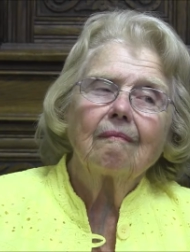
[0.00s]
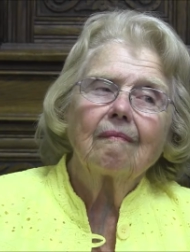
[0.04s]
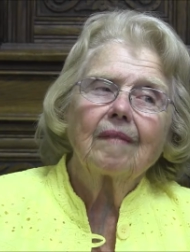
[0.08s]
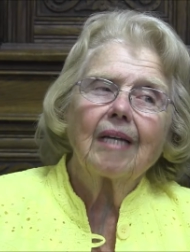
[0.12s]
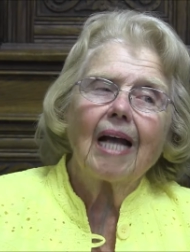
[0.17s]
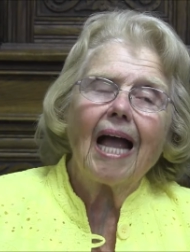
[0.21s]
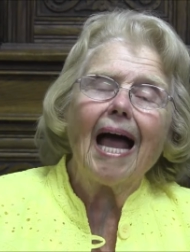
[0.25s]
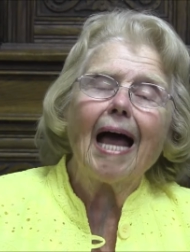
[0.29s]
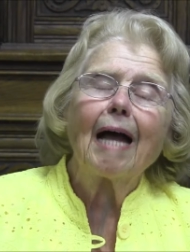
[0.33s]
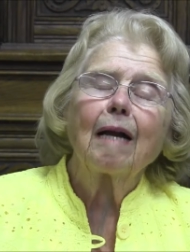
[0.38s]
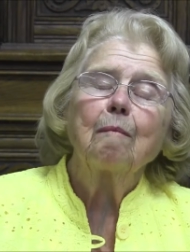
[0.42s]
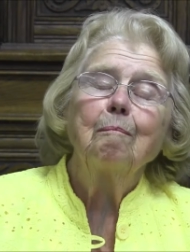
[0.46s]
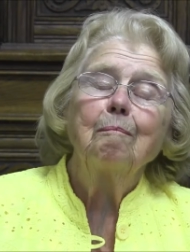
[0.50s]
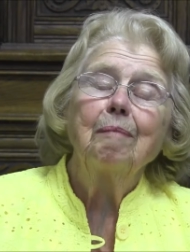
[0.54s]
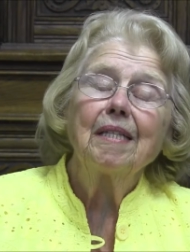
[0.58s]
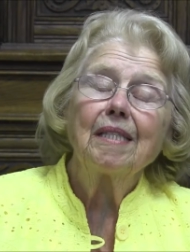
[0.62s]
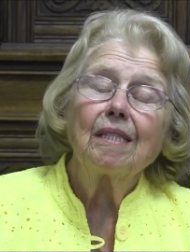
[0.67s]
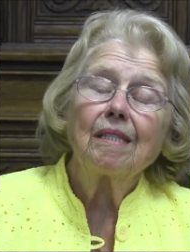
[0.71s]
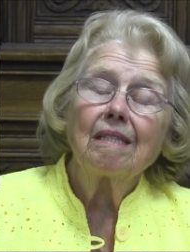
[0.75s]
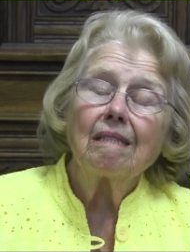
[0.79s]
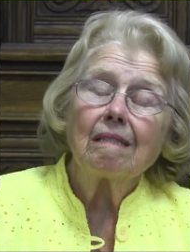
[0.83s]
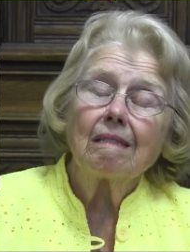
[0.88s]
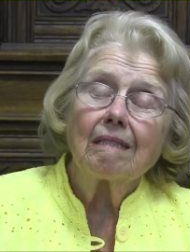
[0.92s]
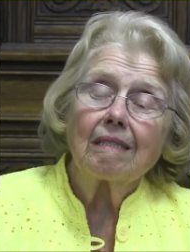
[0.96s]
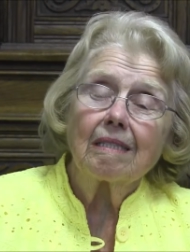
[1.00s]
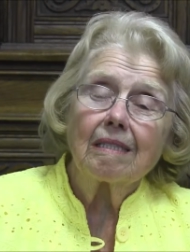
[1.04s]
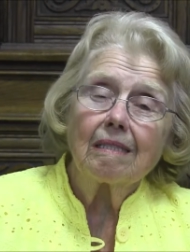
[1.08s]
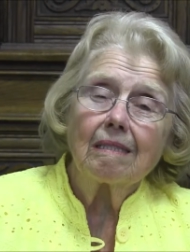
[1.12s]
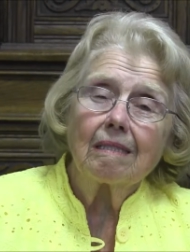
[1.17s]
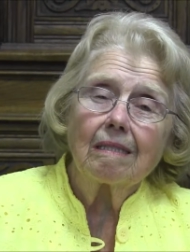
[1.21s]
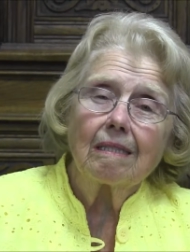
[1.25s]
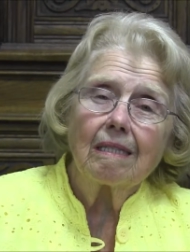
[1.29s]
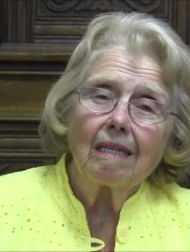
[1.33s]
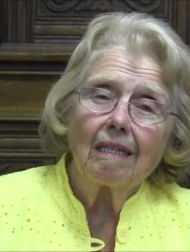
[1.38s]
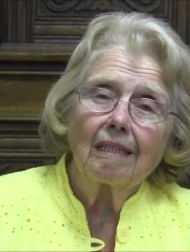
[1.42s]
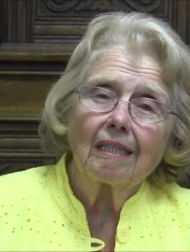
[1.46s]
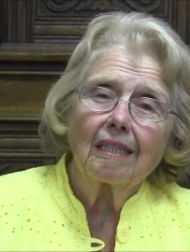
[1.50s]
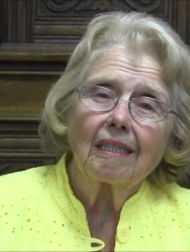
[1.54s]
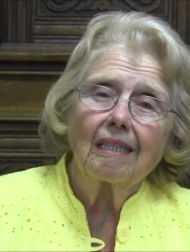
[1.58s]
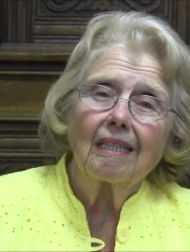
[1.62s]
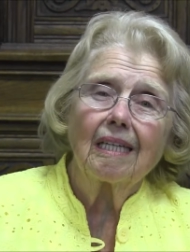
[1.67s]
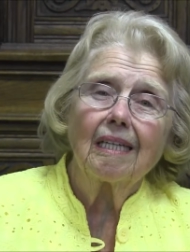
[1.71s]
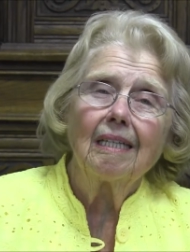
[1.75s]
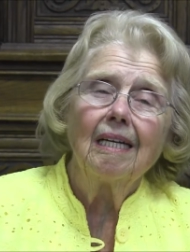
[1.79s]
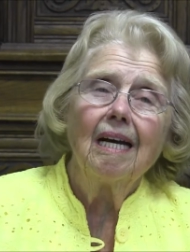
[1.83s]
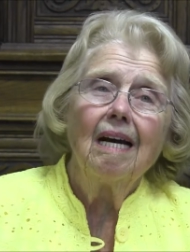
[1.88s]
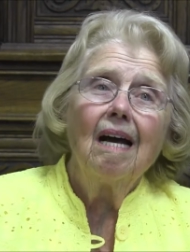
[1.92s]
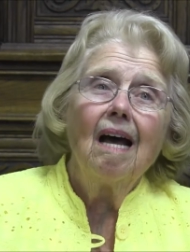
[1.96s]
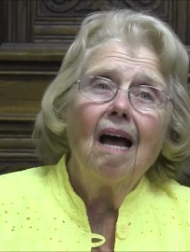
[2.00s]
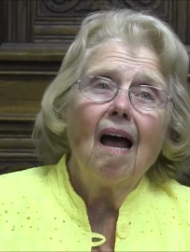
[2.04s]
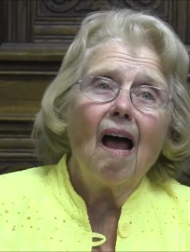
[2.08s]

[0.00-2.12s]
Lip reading: had a business in Tustin,